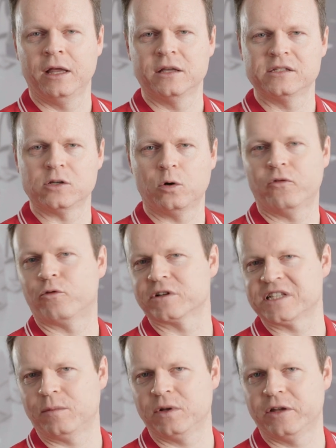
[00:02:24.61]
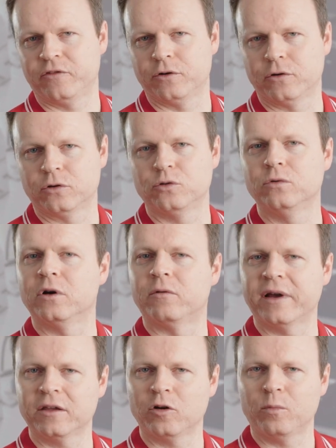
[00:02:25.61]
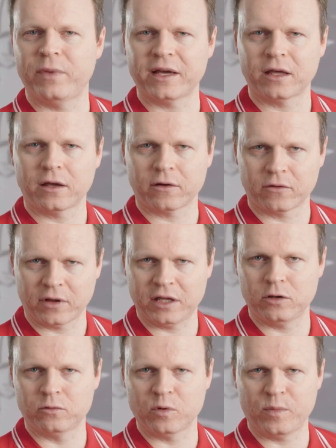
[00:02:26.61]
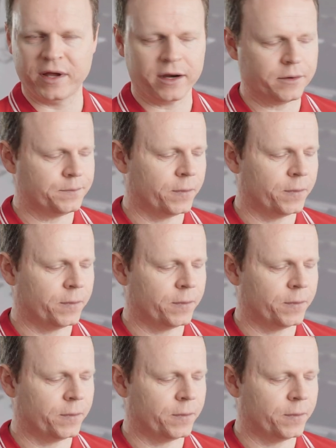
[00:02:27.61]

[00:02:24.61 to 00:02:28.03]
So for example, if you do a vacuum bagging in your repair,